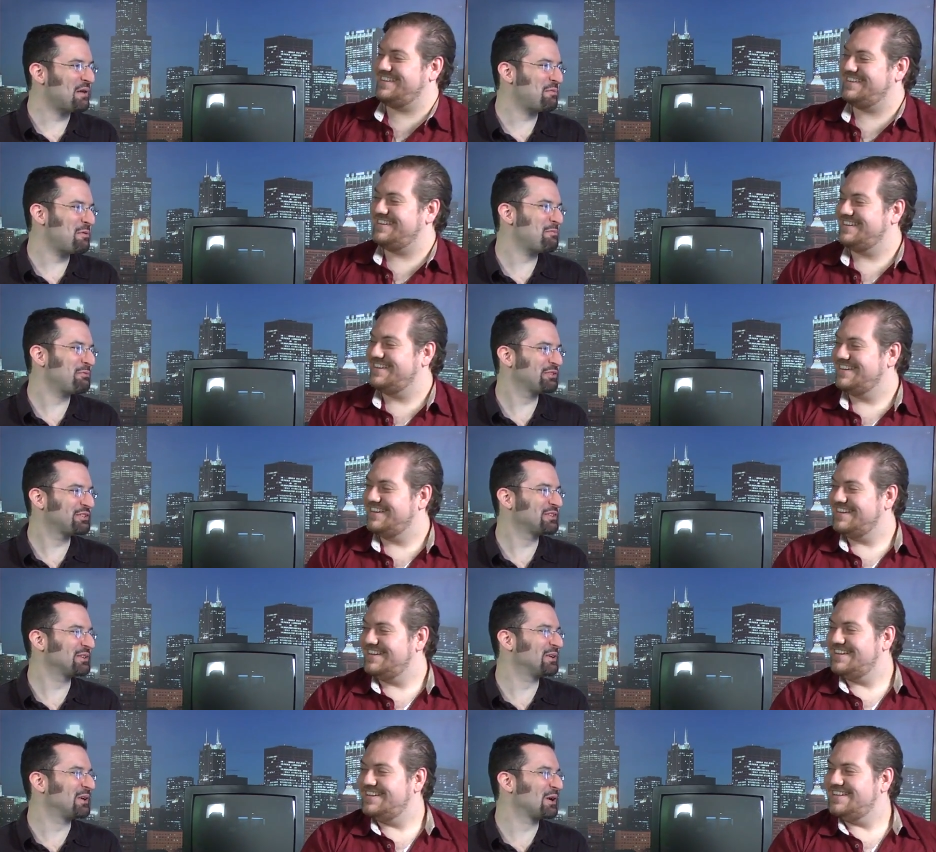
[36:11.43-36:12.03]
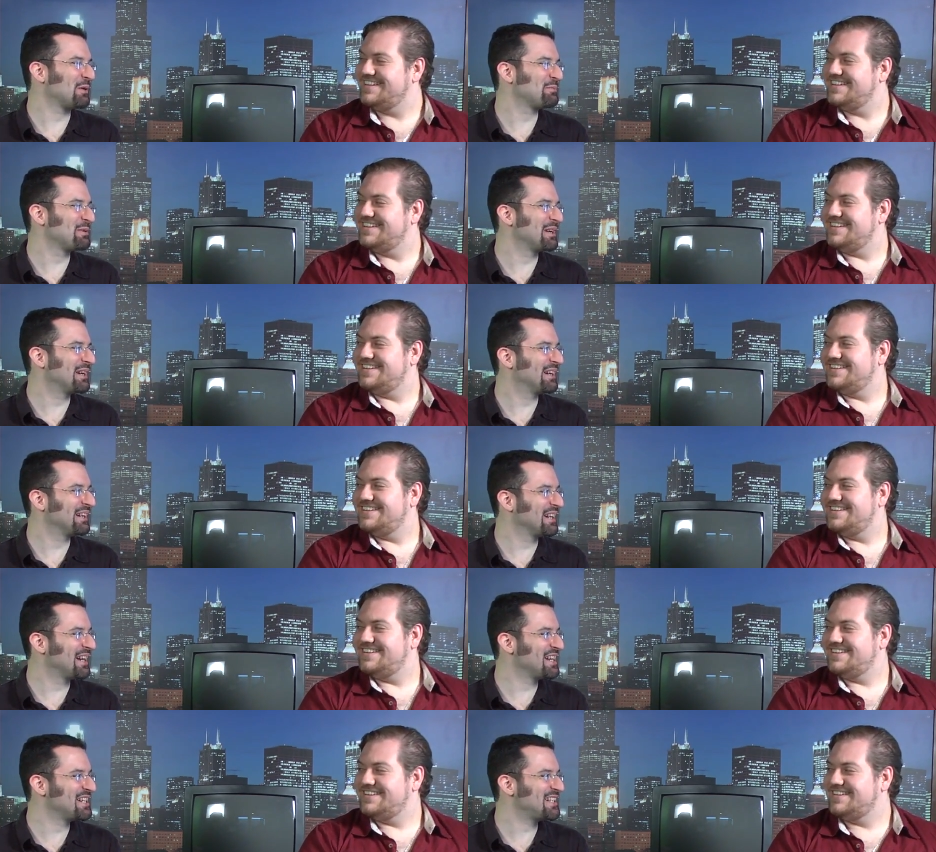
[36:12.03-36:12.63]
Speaker 1: Are people still harping
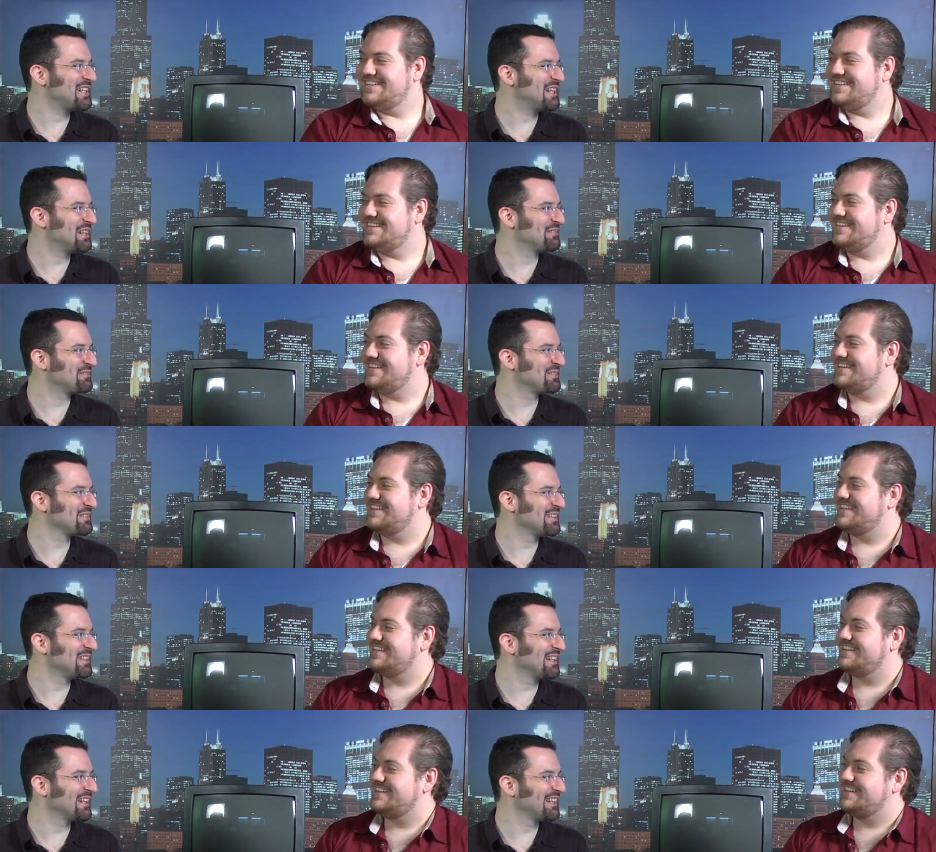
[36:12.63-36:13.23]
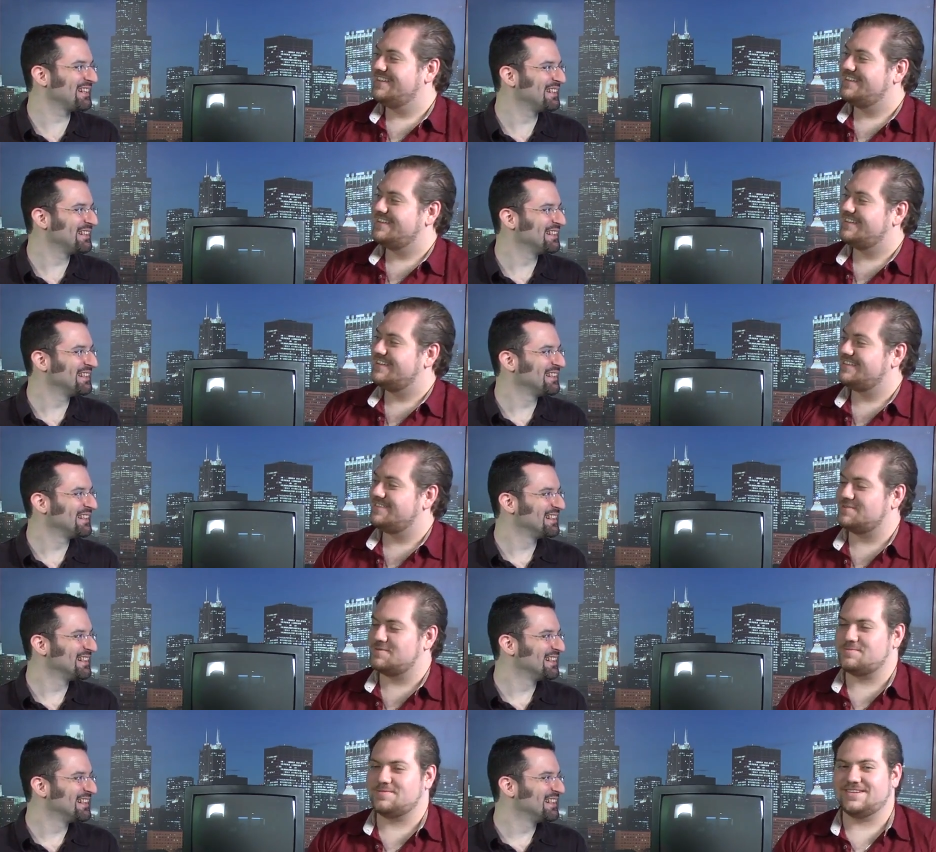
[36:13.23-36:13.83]
on IGN for that?
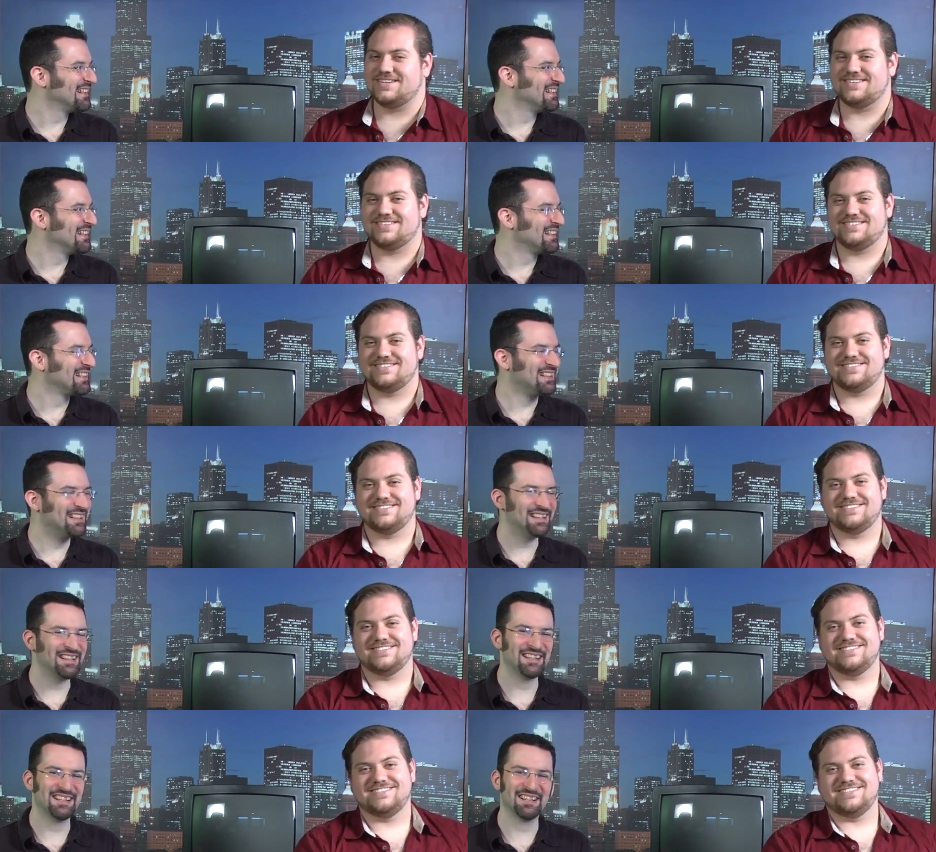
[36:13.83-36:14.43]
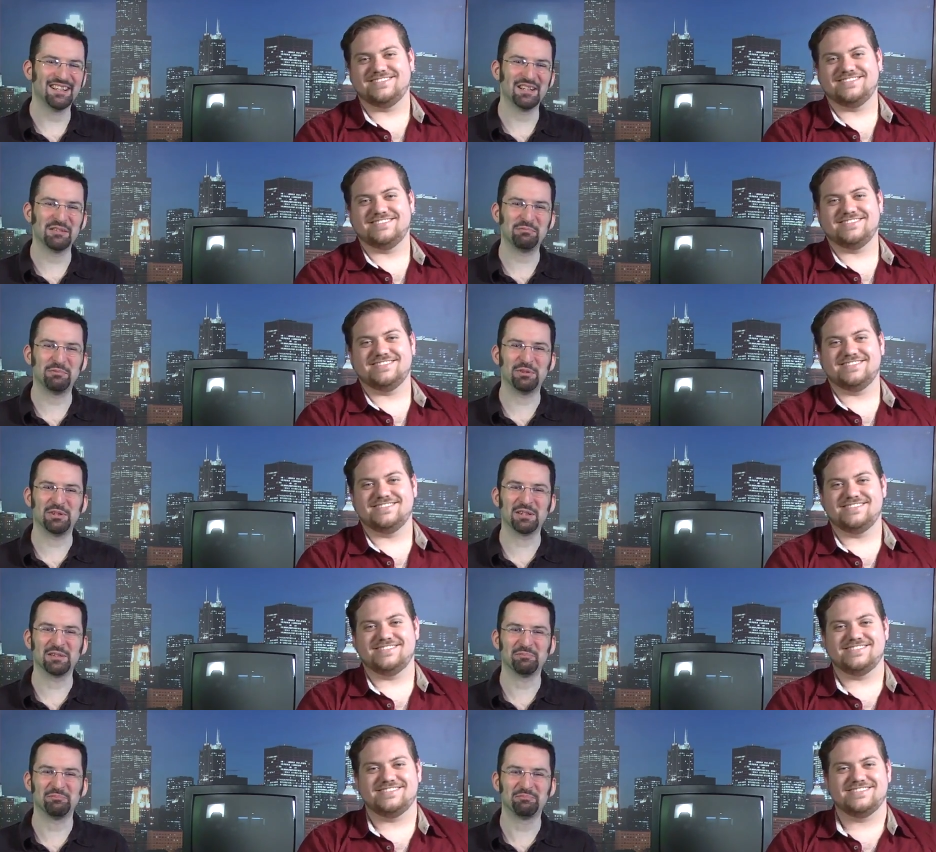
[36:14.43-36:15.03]
A little bit. Oh,
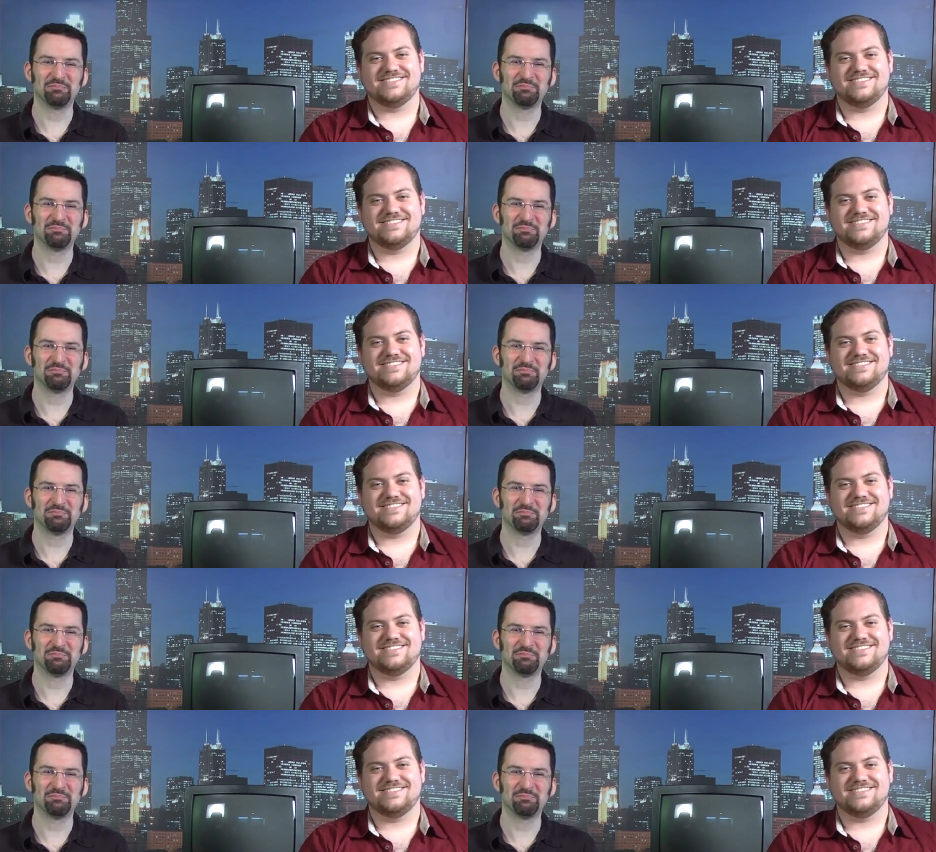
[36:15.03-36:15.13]
boy.